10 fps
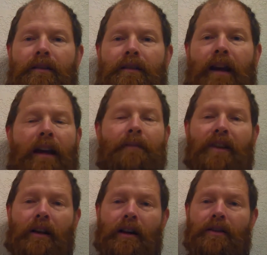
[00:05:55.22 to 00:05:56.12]
times
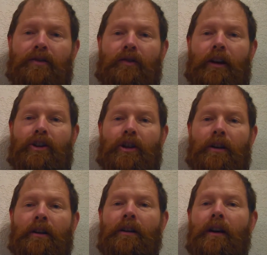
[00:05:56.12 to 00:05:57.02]
the
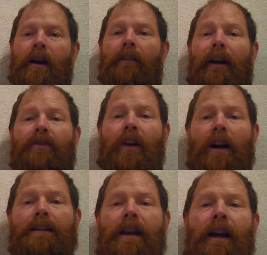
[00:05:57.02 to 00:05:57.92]
concentration of
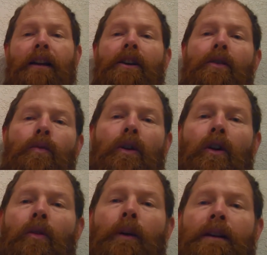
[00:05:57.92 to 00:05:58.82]
hydroxide would
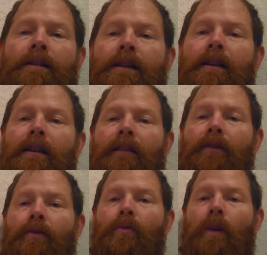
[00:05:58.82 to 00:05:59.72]
always give
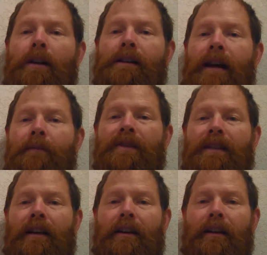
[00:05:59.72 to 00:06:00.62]
you 1 times
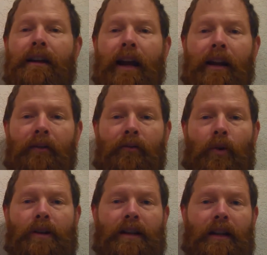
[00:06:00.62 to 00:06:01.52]
10 to the negative
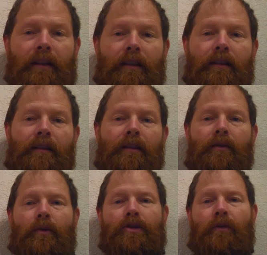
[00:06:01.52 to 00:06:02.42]
14th,
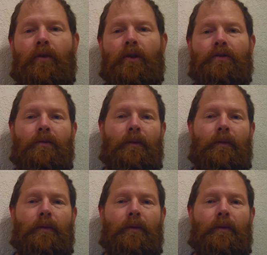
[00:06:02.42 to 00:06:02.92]
which of course when